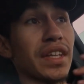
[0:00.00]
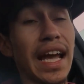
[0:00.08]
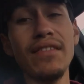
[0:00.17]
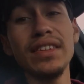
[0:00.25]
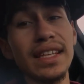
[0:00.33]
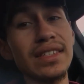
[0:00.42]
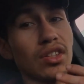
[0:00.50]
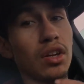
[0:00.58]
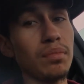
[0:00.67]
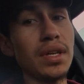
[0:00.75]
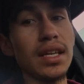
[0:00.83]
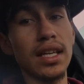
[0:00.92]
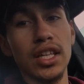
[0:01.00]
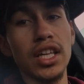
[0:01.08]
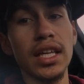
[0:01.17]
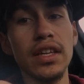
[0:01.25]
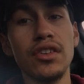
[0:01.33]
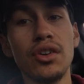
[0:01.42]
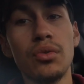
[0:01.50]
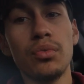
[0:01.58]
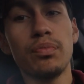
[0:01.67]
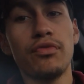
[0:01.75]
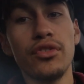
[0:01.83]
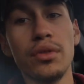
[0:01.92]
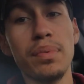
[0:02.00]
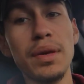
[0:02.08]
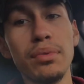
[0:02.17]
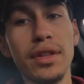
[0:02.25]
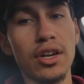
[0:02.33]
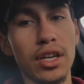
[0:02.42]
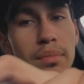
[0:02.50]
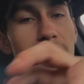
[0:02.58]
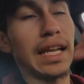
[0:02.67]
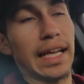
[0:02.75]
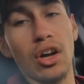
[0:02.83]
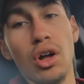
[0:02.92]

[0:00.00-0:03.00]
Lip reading: everything's on me. You know, for the people that are gonna be like